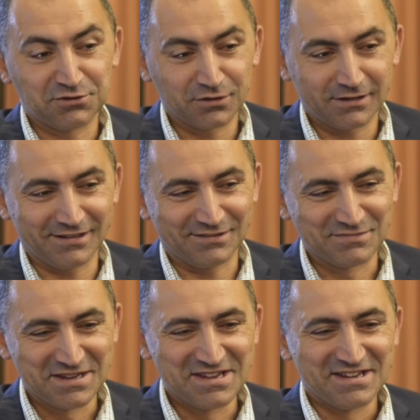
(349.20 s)
secret.
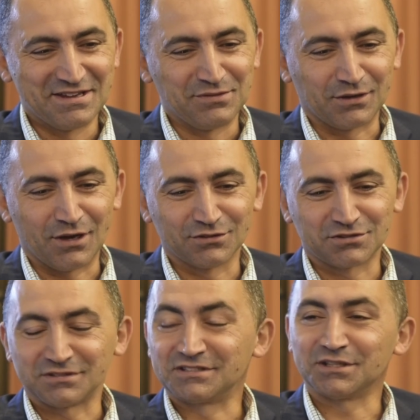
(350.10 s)
The
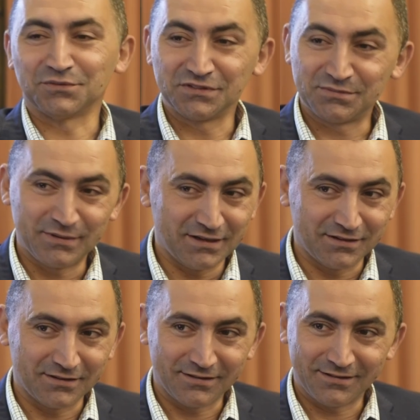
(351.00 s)
culture itself has
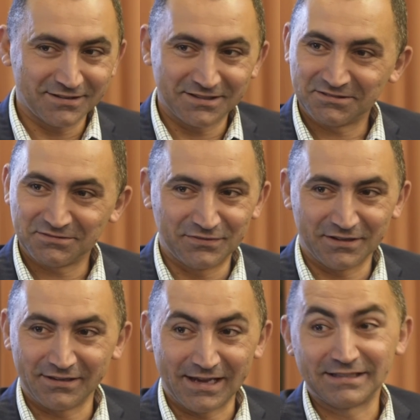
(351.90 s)
been
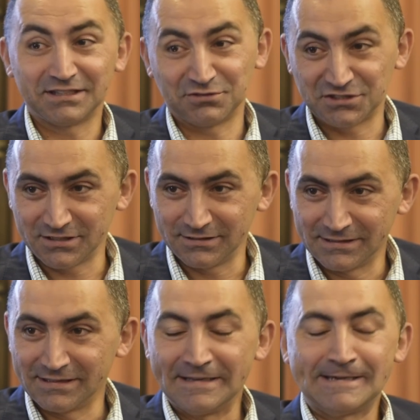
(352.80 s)
very
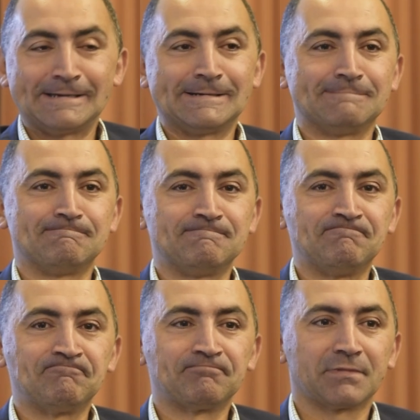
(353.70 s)
anti-Christian.
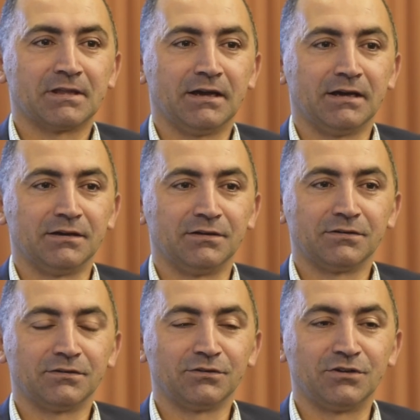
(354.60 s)

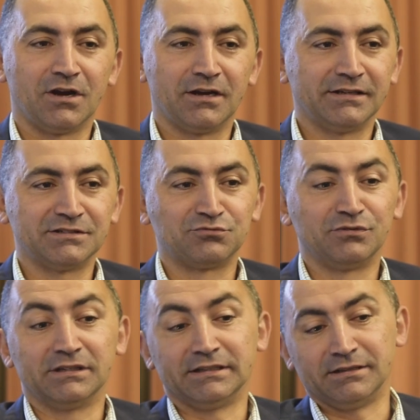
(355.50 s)
God has
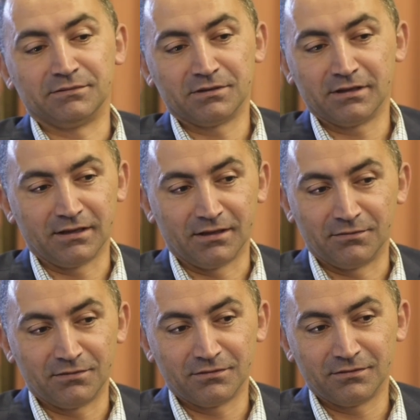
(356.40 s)
really
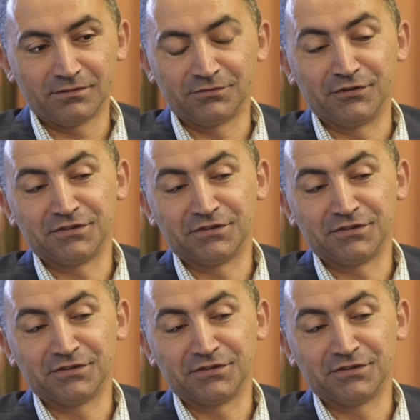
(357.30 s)
the